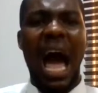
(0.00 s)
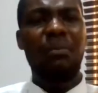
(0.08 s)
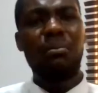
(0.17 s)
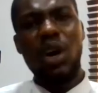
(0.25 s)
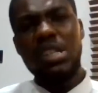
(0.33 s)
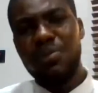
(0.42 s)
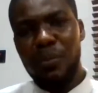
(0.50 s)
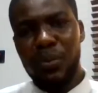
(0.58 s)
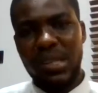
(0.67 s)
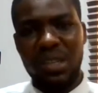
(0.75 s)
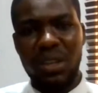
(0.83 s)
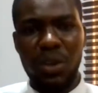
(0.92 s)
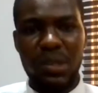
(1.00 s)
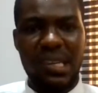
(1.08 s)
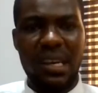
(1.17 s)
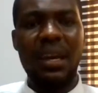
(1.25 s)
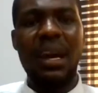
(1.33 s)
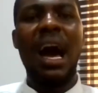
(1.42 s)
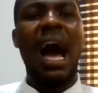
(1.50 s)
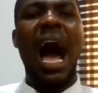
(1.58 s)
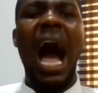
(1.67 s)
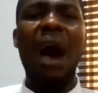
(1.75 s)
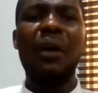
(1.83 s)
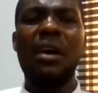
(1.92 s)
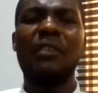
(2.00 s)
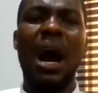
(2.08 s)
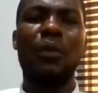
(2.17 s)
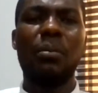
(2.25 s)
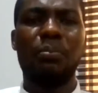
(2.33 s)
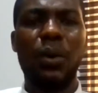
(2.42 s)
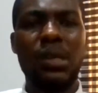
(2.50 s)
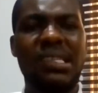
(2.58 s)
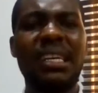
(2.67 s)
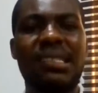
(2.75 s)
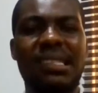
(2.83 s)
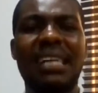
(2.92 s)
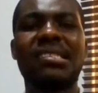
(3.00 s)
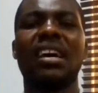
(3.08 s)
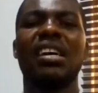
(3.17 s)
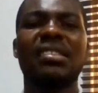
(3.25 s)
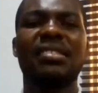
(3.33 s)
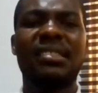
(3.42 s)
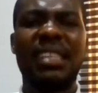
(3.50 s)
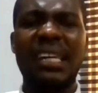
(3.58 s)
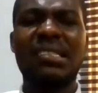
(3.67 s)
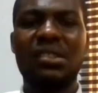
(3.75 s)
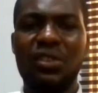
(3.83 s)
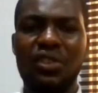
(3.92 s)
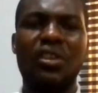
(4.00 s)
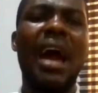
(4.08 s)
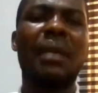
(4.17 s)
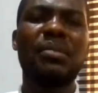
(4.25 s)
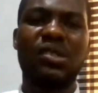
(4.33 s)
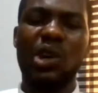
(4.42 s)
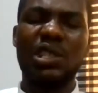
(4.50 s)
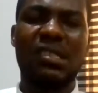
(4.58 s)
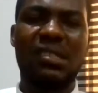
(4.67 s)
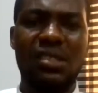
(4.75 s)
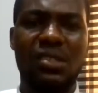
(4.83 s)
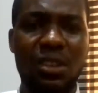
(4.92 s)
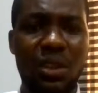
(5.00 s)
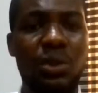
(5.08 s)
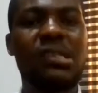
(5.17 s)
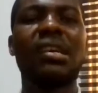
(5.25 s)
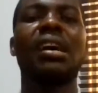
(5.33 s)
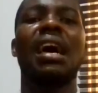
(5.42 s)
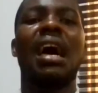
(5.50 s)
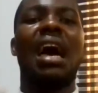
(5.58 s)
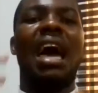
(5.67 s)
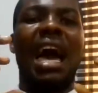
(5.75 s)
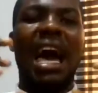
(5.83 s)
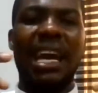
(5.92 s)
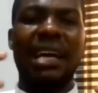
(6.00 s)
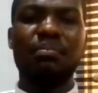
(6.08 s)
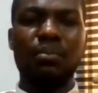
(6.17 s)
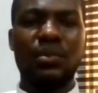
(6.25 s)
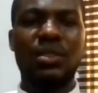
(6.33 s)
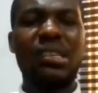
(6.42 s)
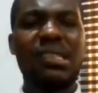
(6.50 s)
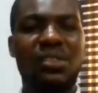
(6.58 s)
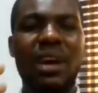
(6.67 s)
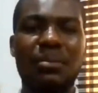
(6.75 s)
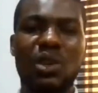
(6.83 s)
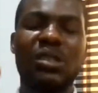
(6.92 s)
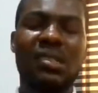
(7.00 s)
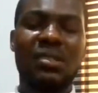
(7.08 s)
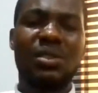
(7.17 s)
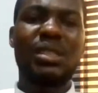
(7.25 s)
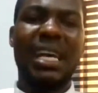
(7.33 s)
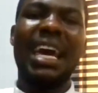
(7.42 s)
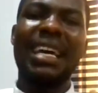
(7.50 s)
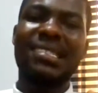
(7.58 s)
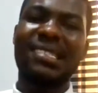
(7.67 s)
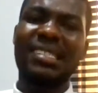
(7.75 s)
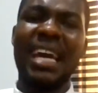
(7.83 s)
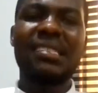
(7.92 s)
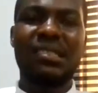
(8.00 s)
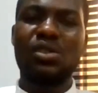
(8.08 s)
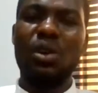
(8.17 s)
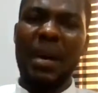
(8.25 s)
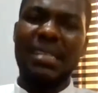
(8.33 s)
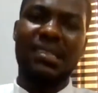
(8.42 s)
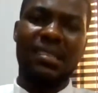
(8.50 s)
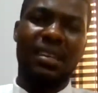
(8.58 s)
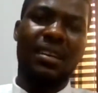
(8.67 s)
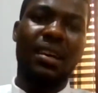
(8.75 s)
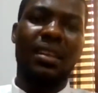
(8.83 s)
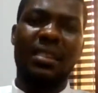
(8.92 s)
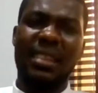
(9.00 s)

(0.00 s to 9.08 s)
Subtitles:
and must be prosecuted. However, we posit that these crimes constitute a state's domestic